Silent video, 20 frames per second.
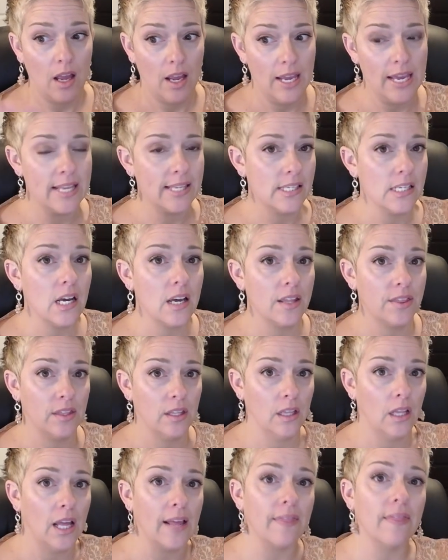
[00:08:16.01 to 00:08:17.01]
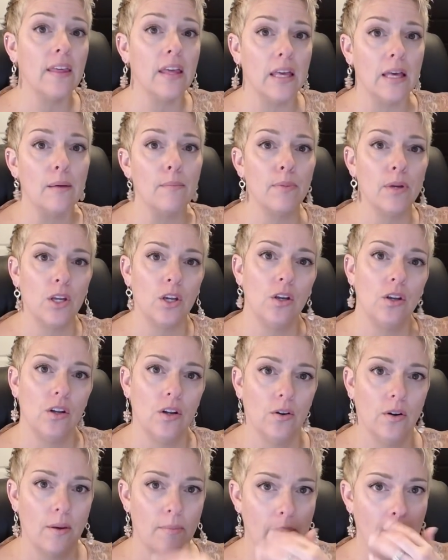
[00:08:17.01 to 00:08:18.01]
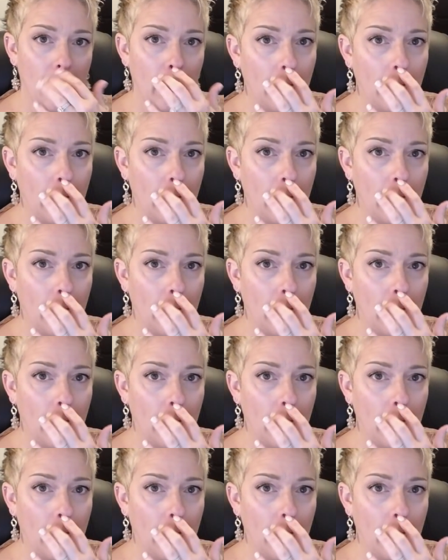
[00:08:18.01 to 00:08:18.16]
He's nothing like them, but you, you know what I mean.